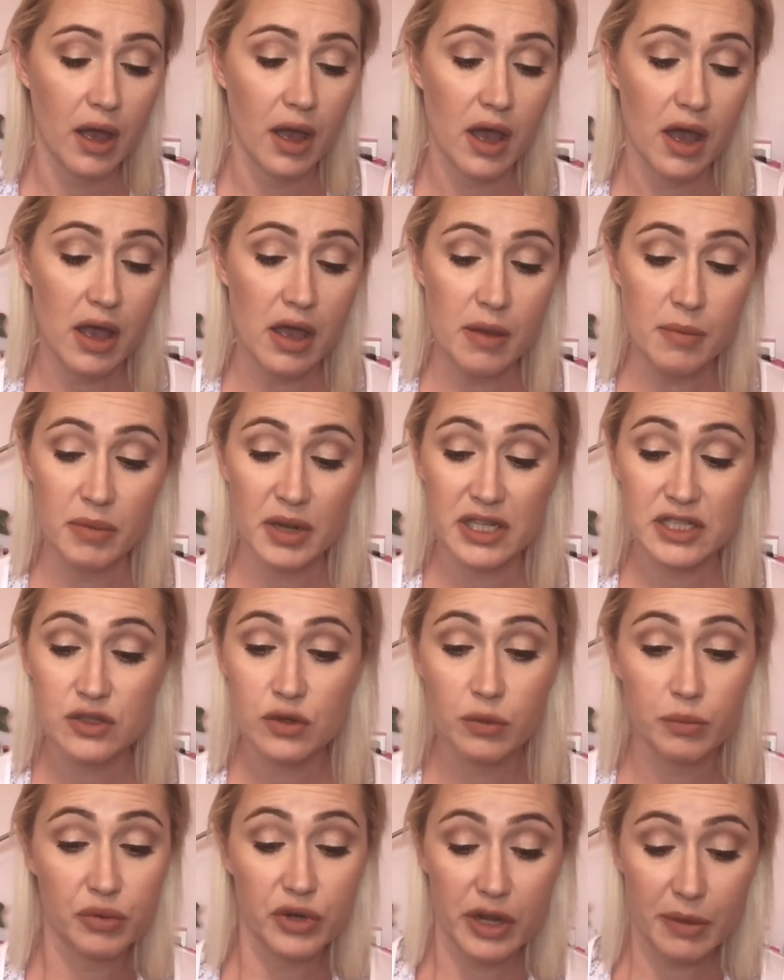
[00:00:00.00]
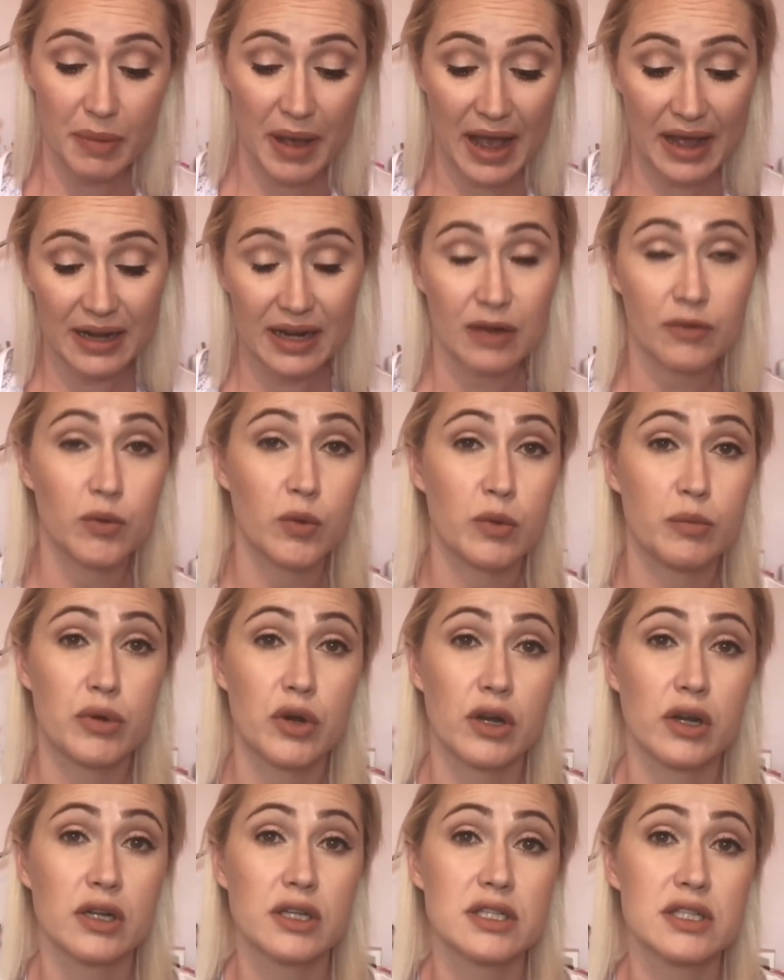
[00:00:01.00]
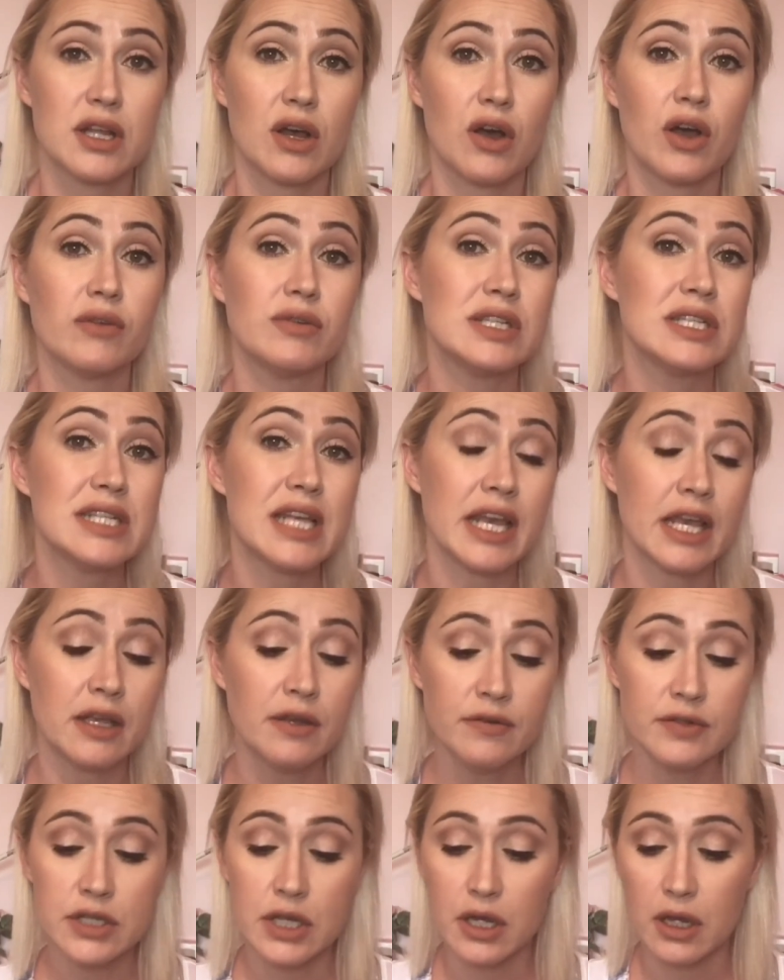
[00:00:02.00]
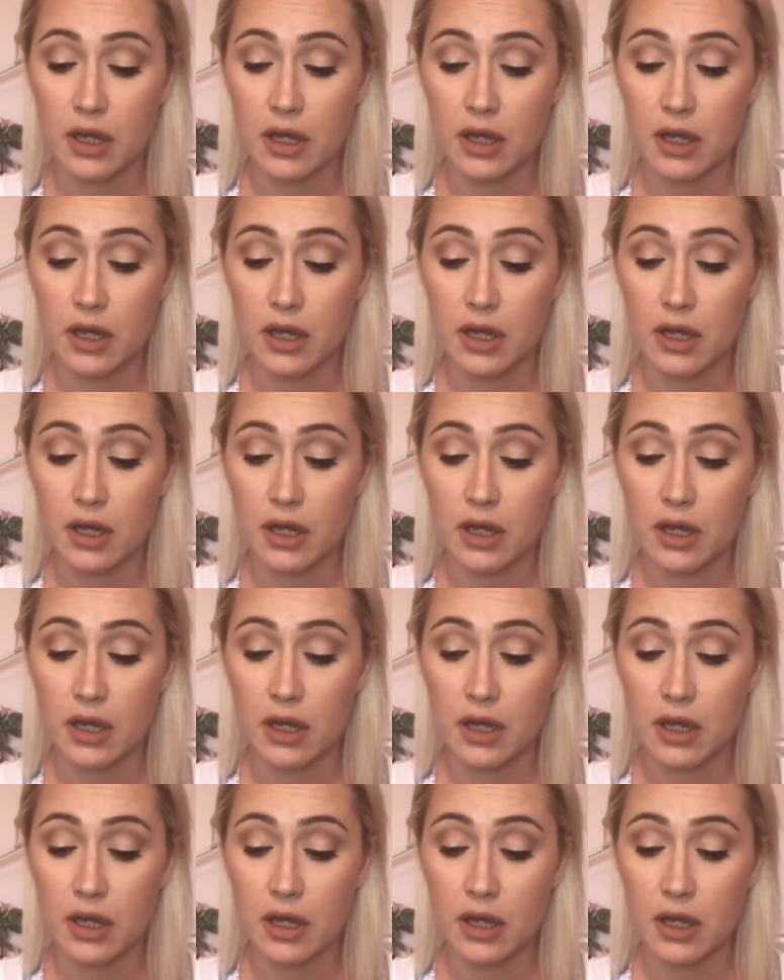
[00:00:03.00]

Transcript: But that's not pretty bad out of all the products that I received.